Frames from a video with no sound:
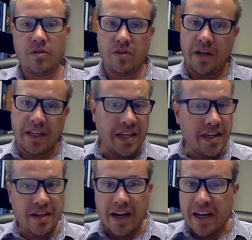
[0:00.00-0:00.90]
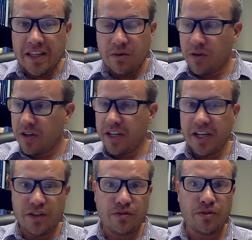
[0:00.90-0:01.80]
I thank God that we're
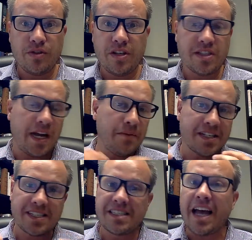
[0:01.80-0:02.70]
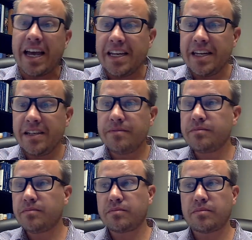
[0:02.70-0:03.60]
getting through this. I'm excited
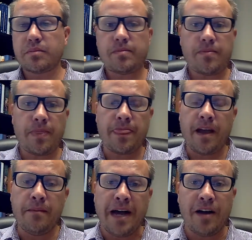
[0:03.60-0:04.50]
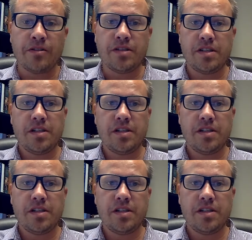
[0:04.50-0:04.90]
about